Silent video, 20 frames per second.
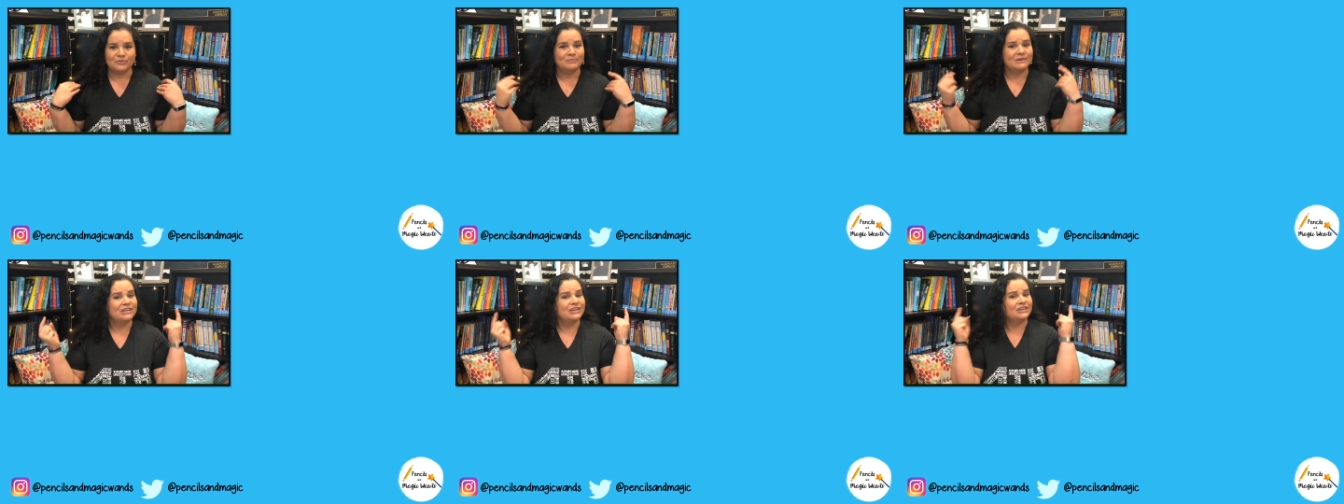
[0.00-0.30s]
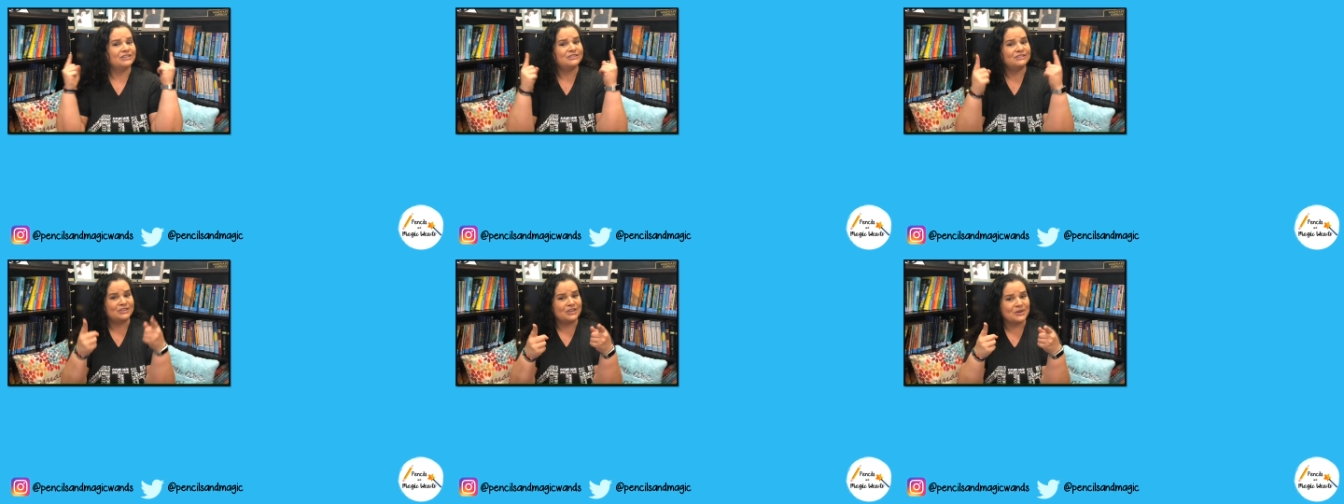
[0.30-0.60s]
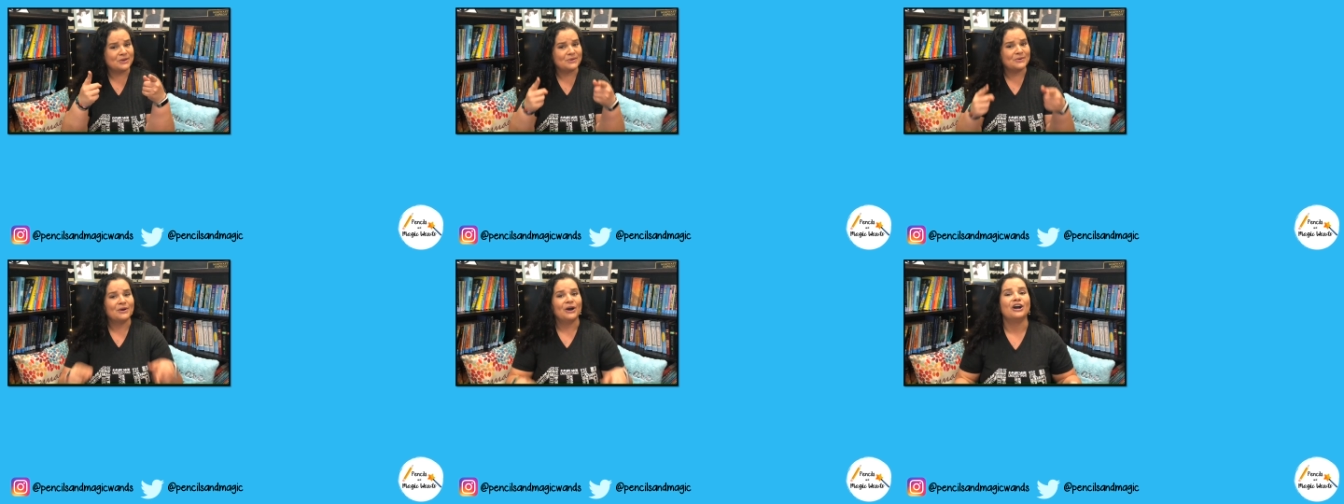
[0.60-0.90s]
because
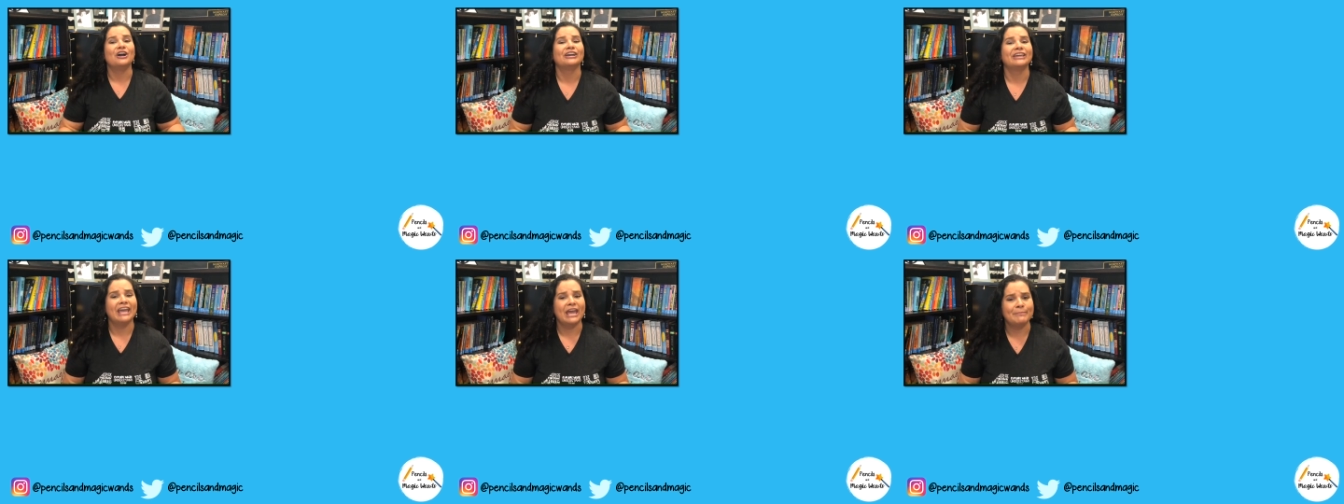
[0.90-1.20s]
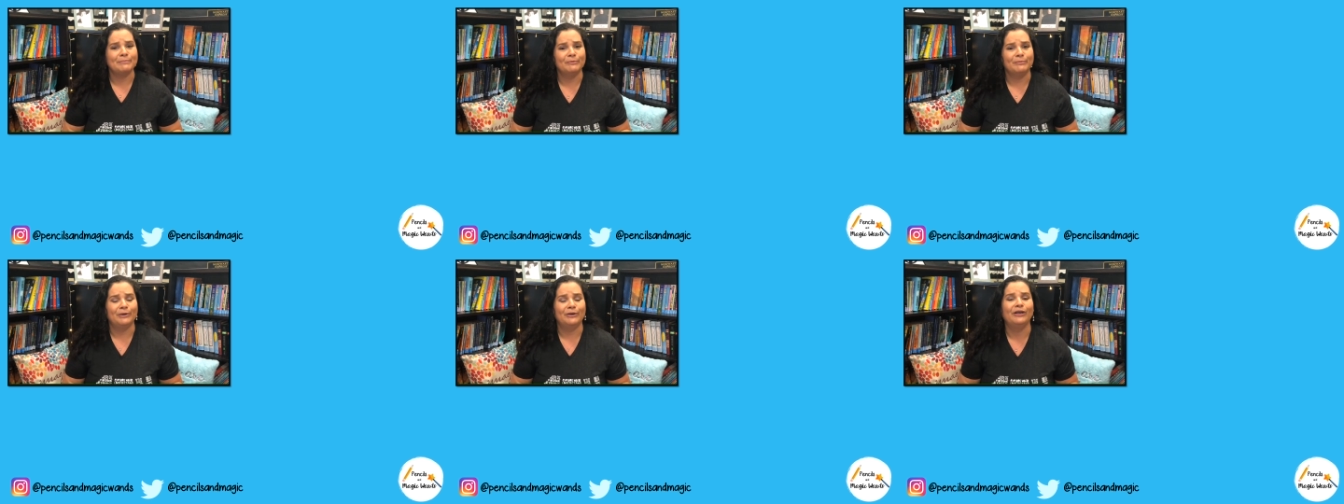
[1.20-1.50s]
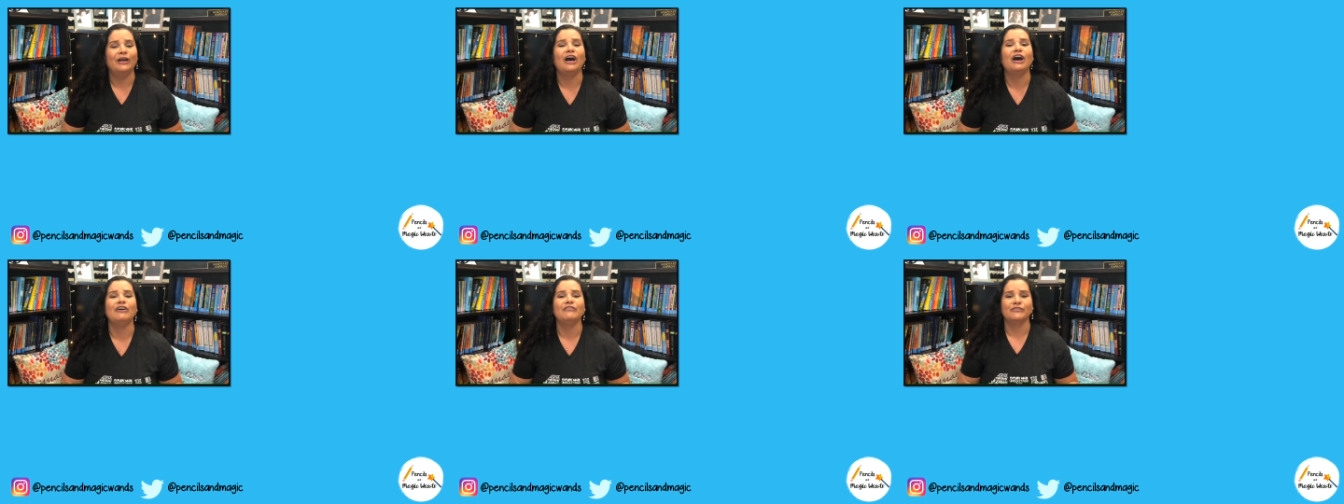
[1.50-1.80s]
you are
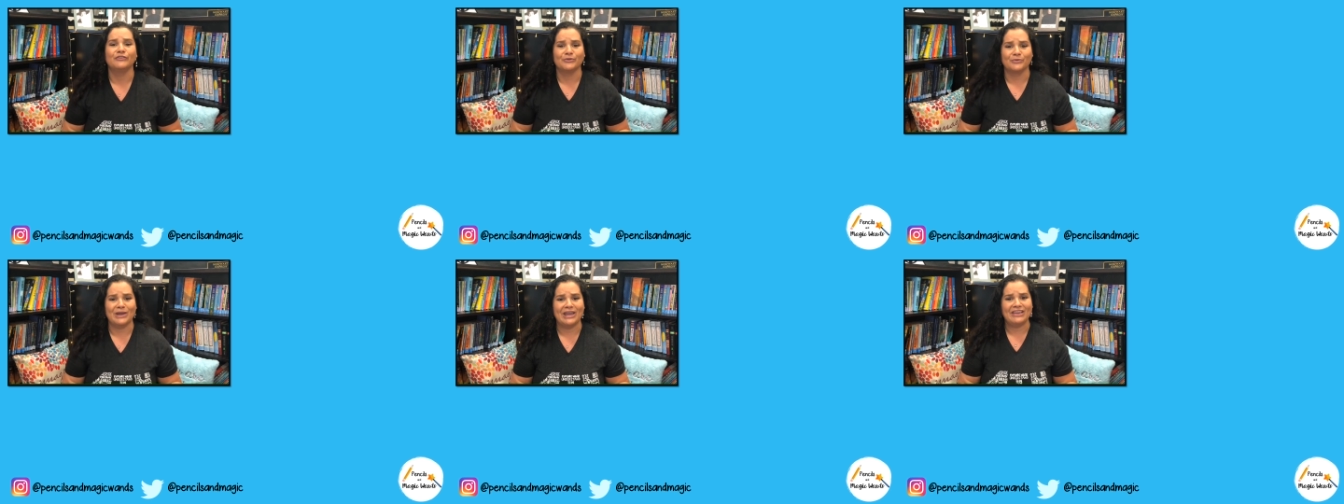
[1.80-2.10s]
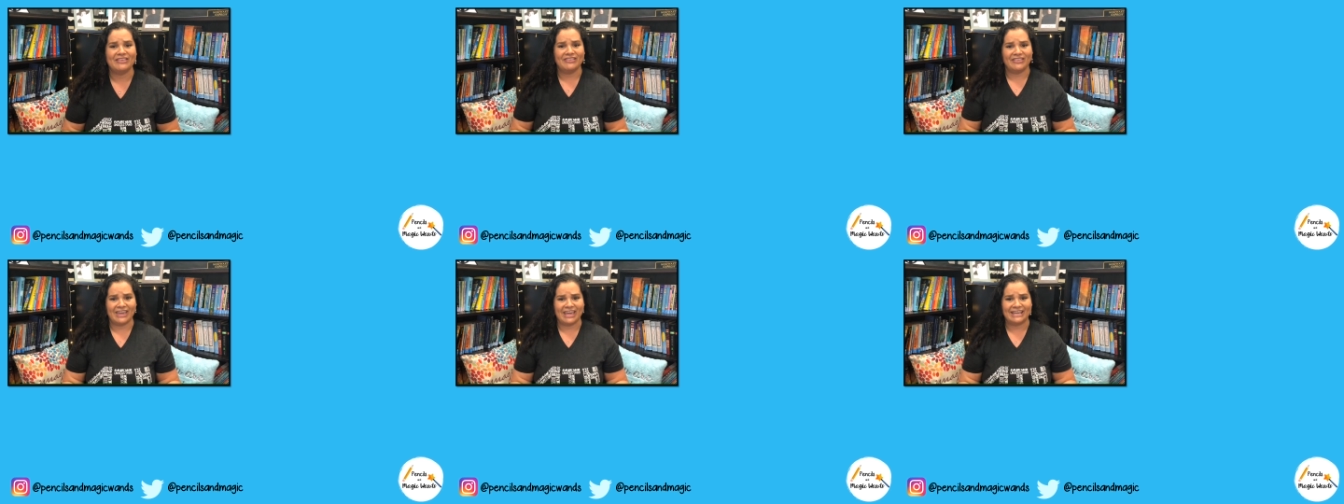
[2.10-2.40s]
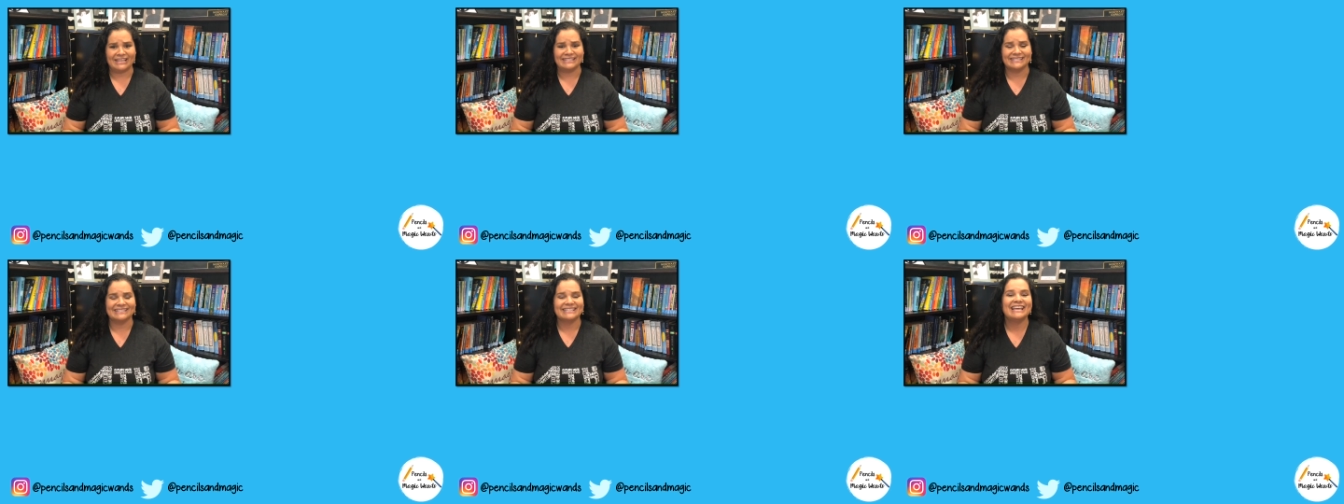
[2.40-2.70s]
capable of great
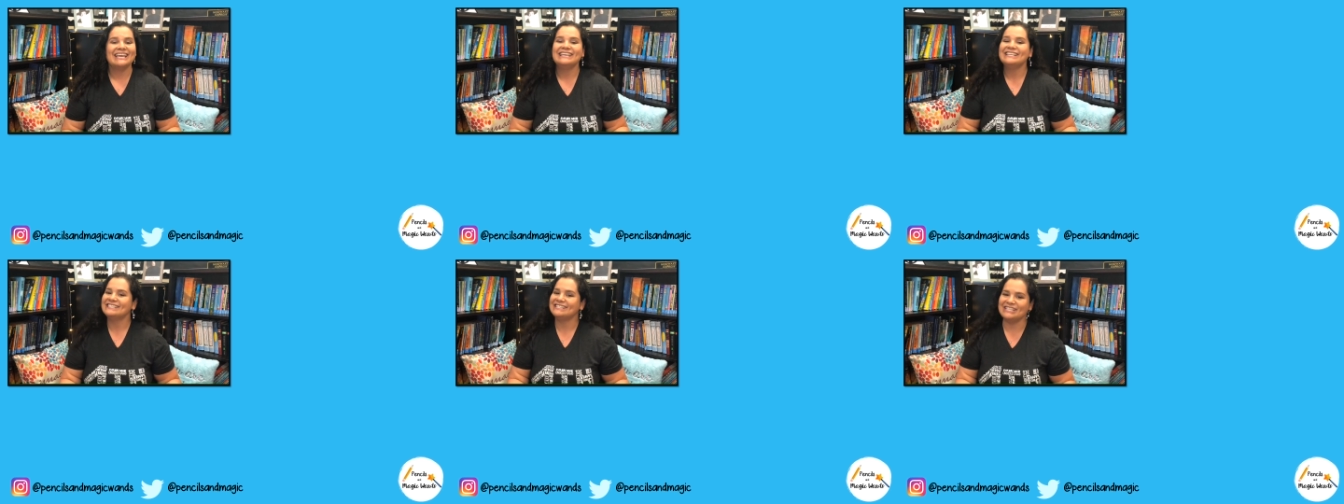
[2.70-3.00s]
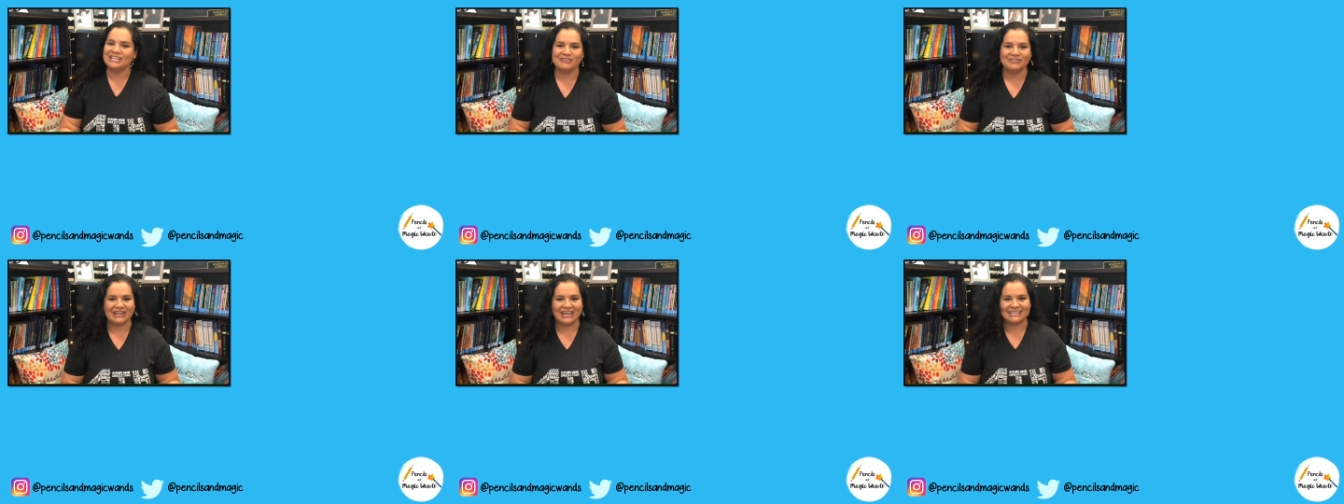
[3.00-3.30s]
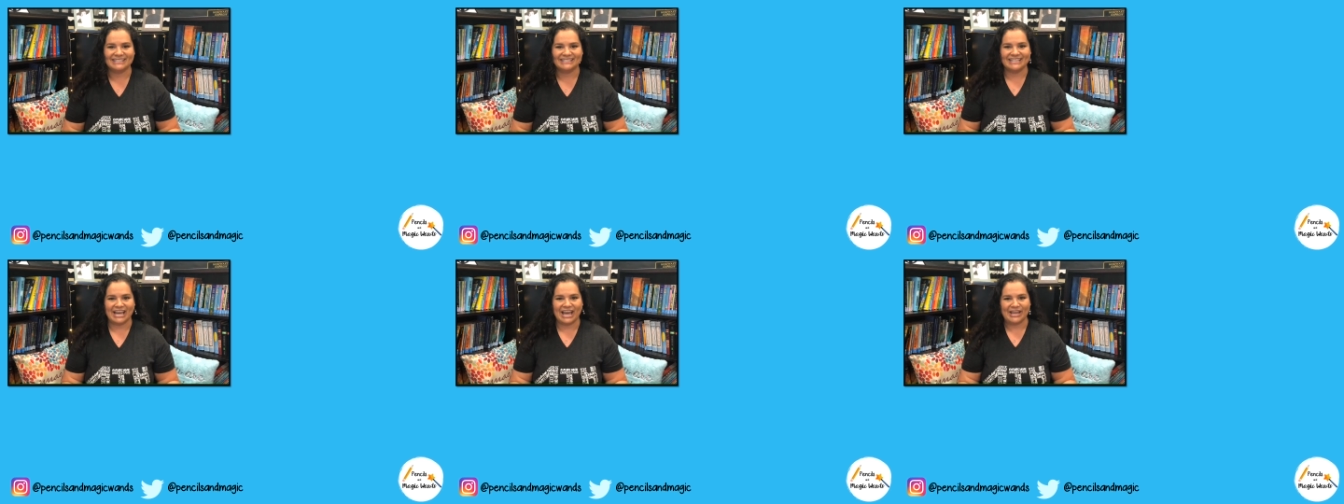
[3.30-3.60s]
things. See you
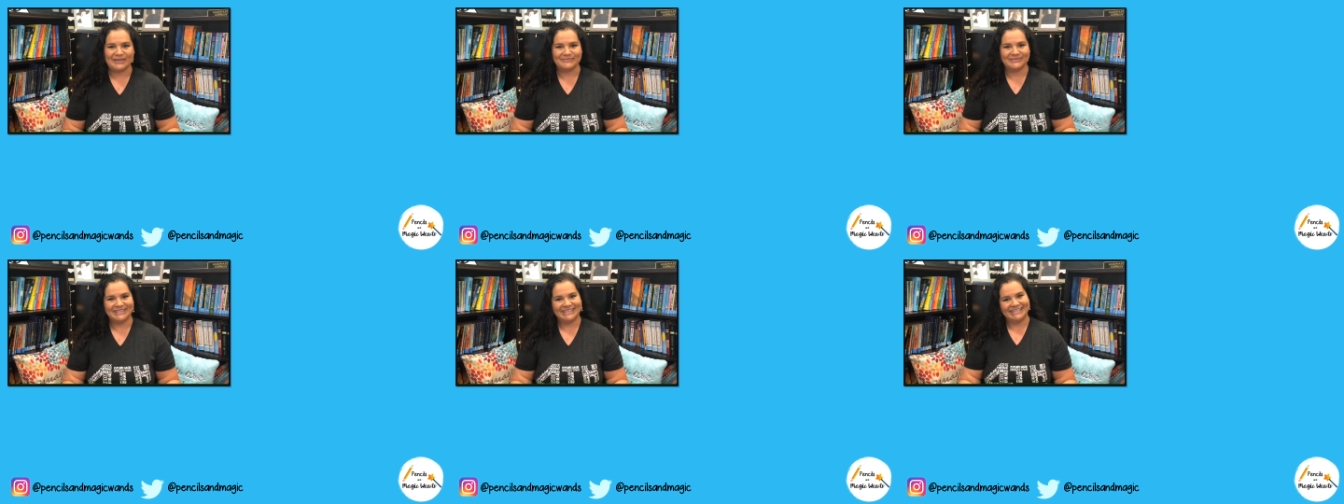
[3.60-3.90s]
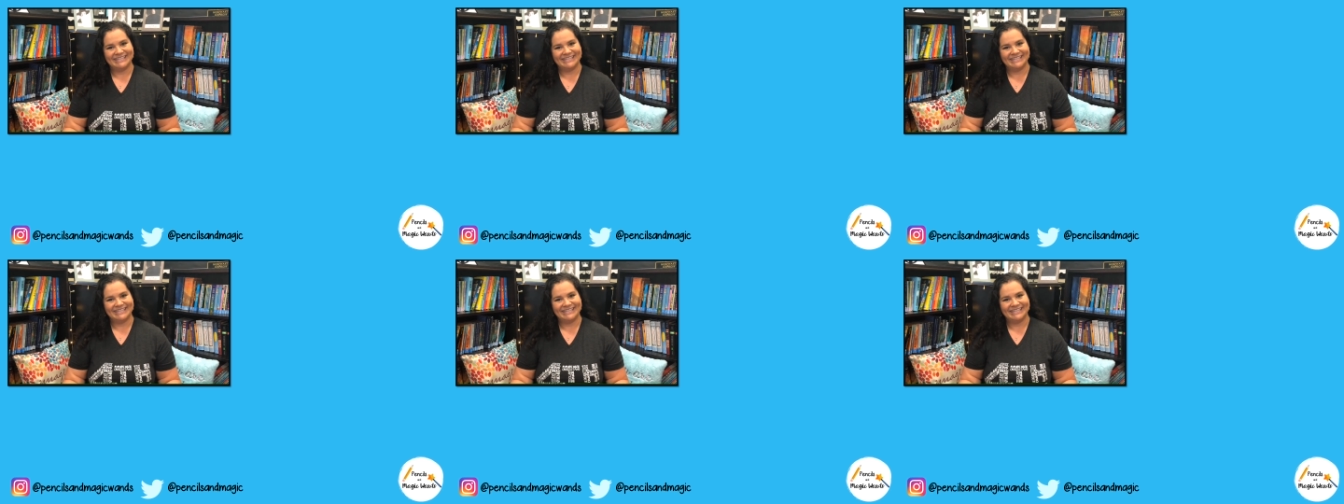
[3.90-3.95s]
next time.